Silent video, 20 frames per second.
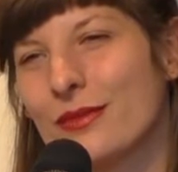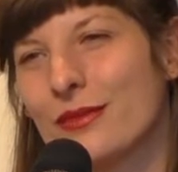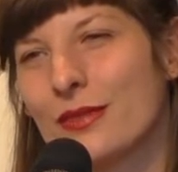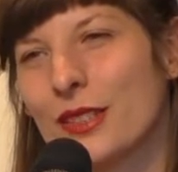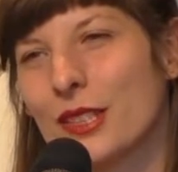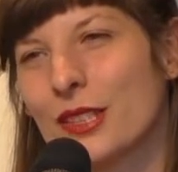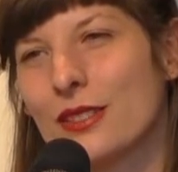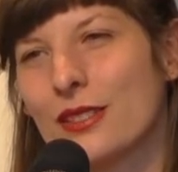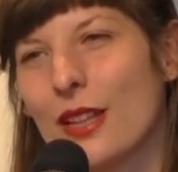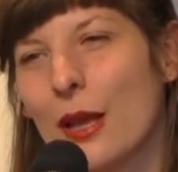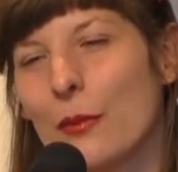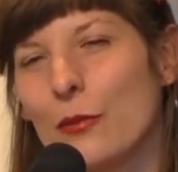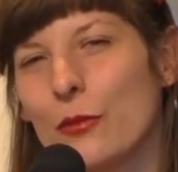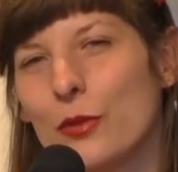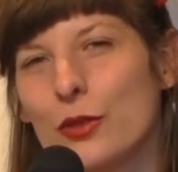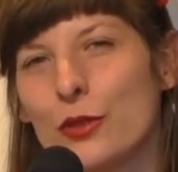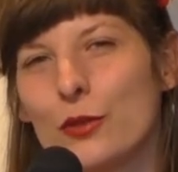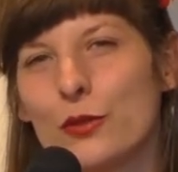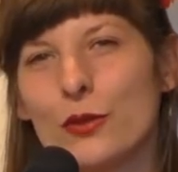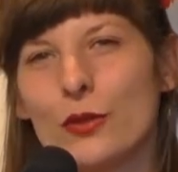stamp
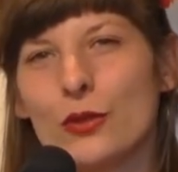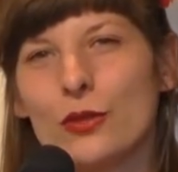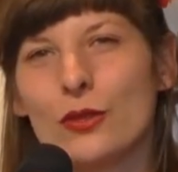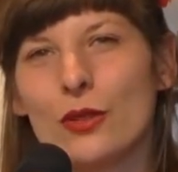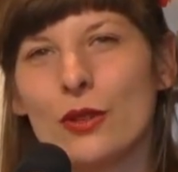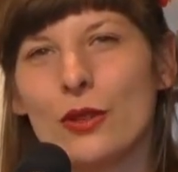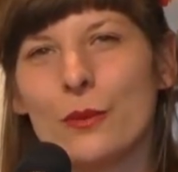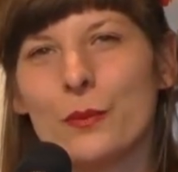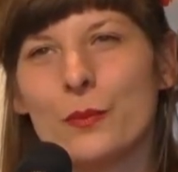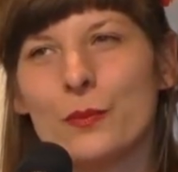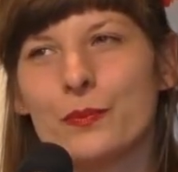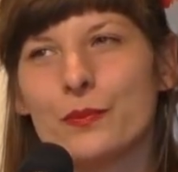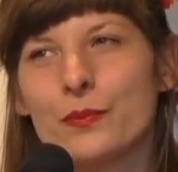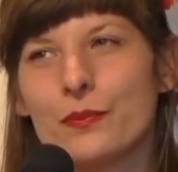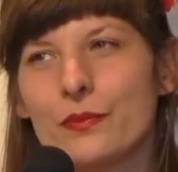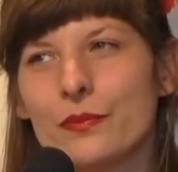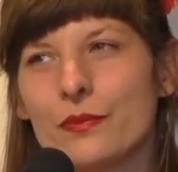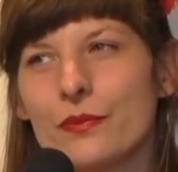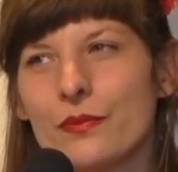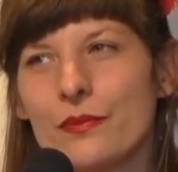with your foot, or
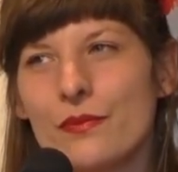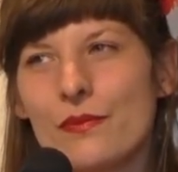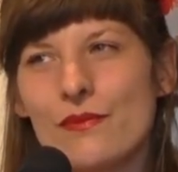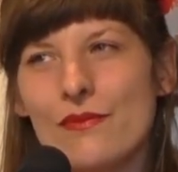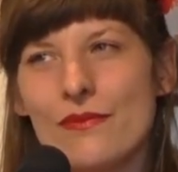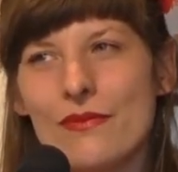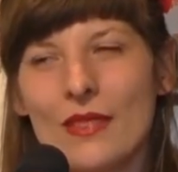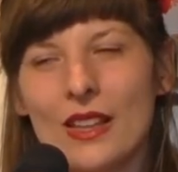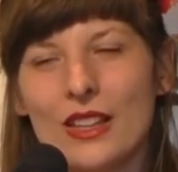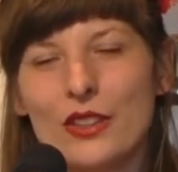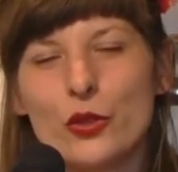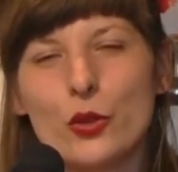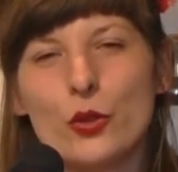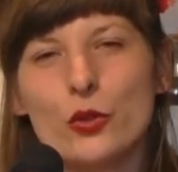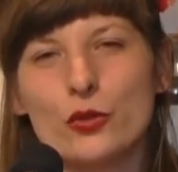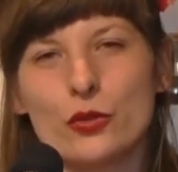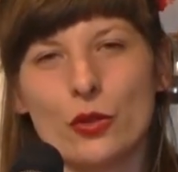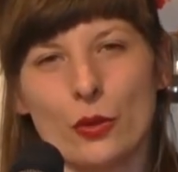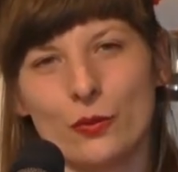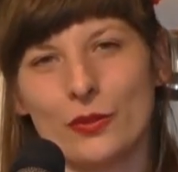do
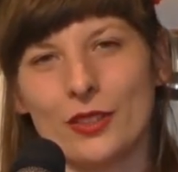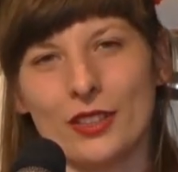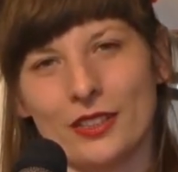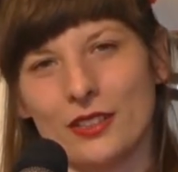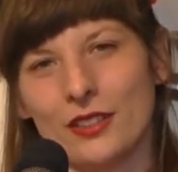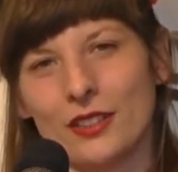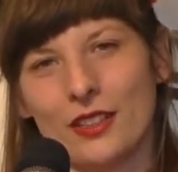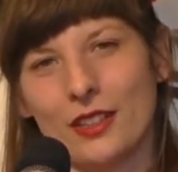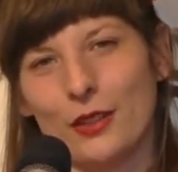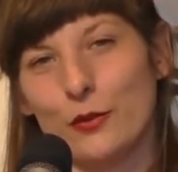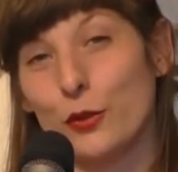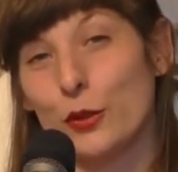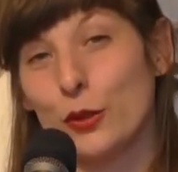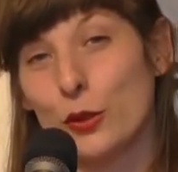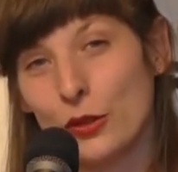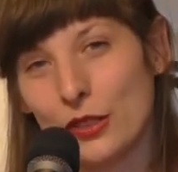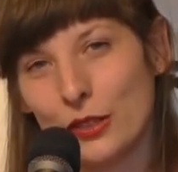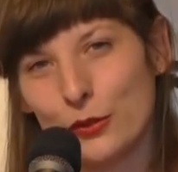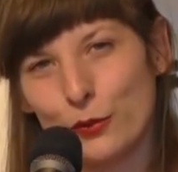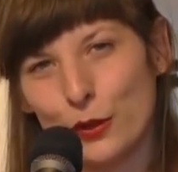something. If you
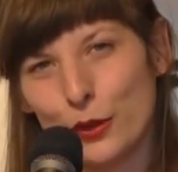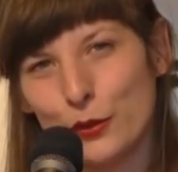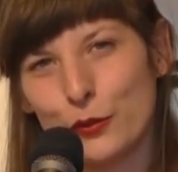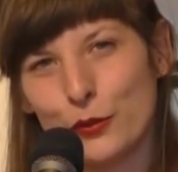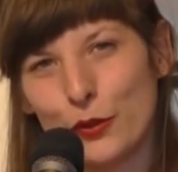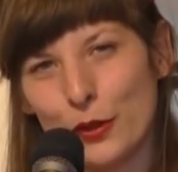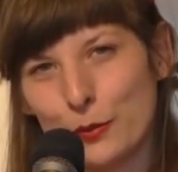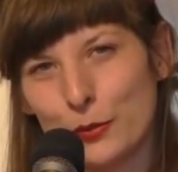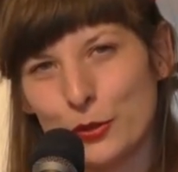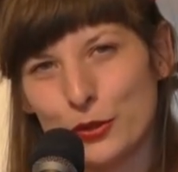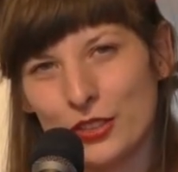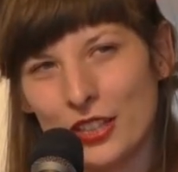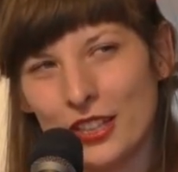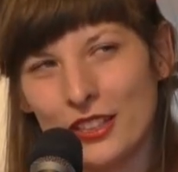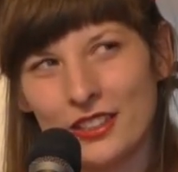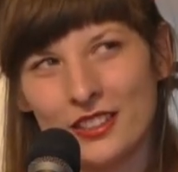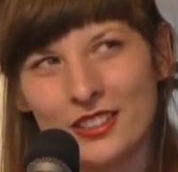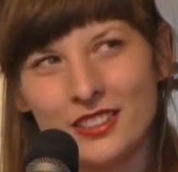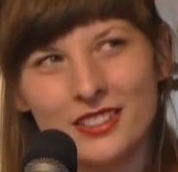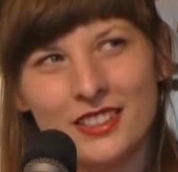look at very famous
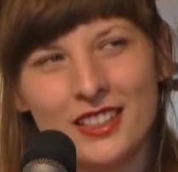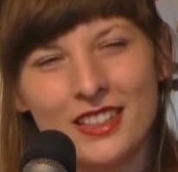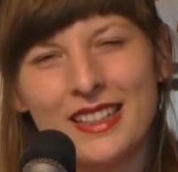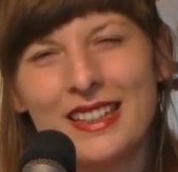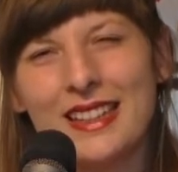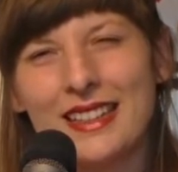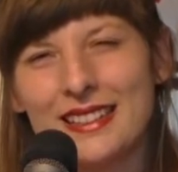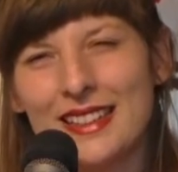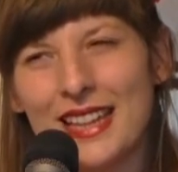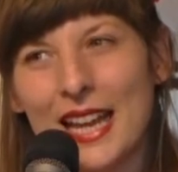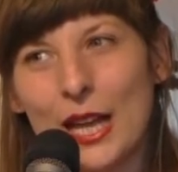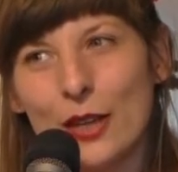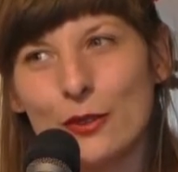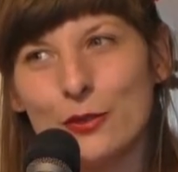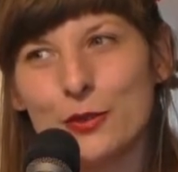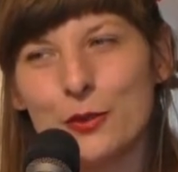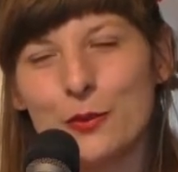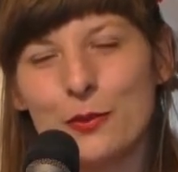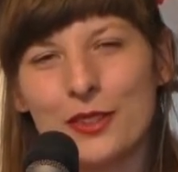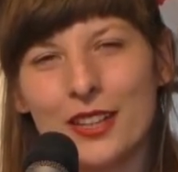cellists, they have
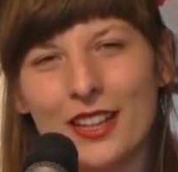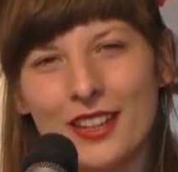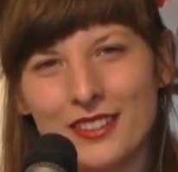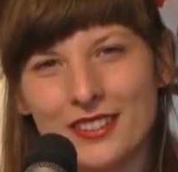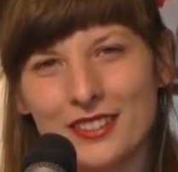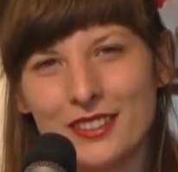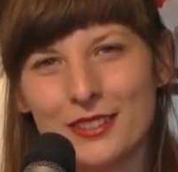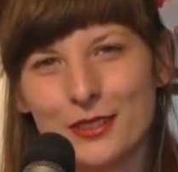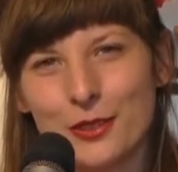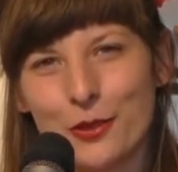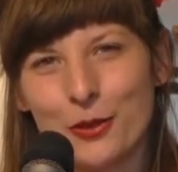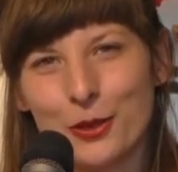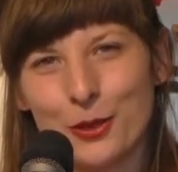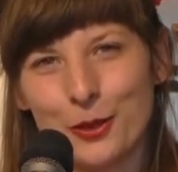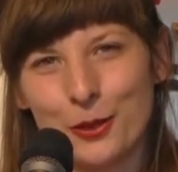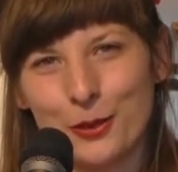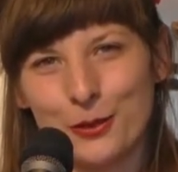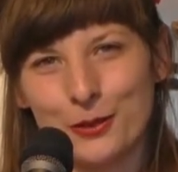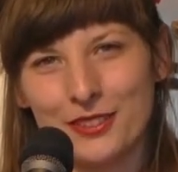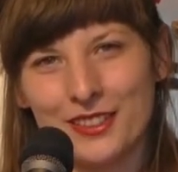some tics going
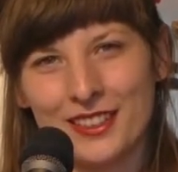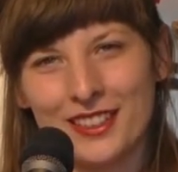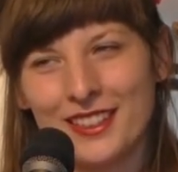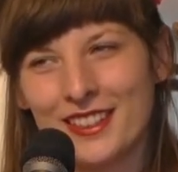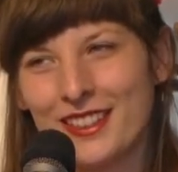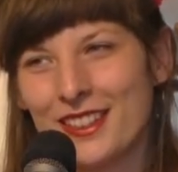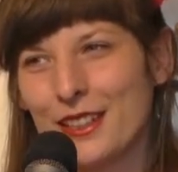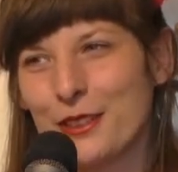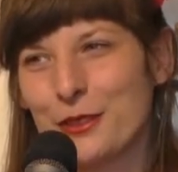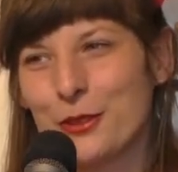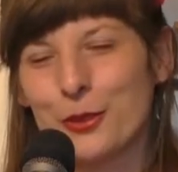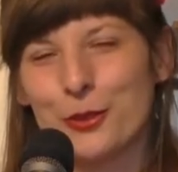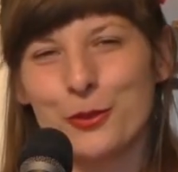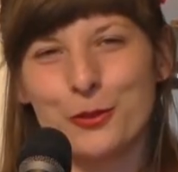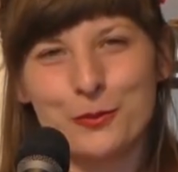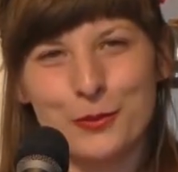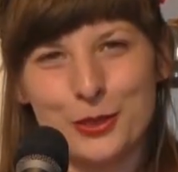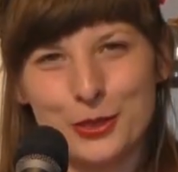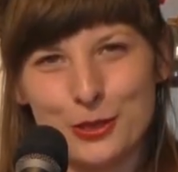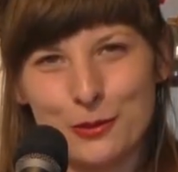on. You know,
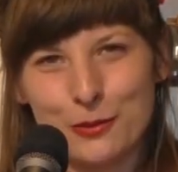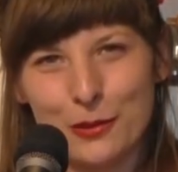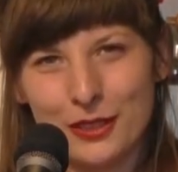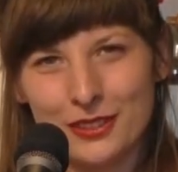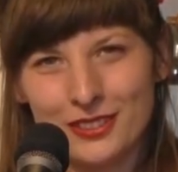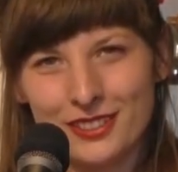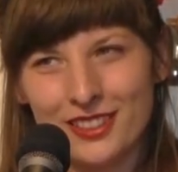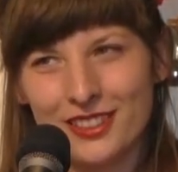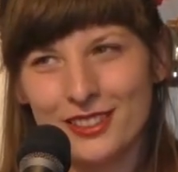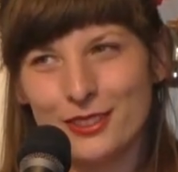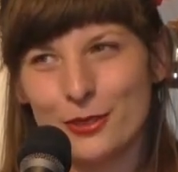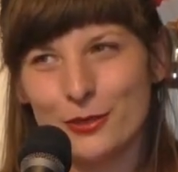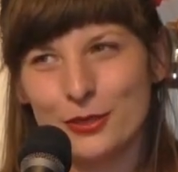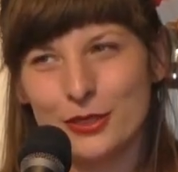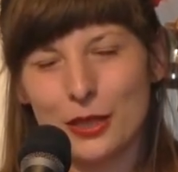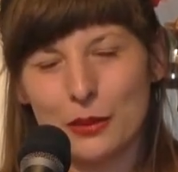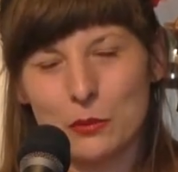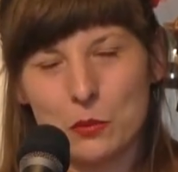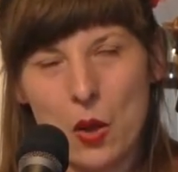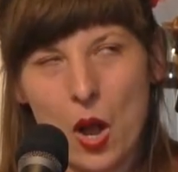Misha Maisky is always
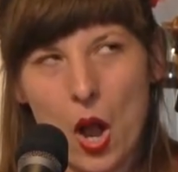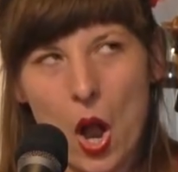like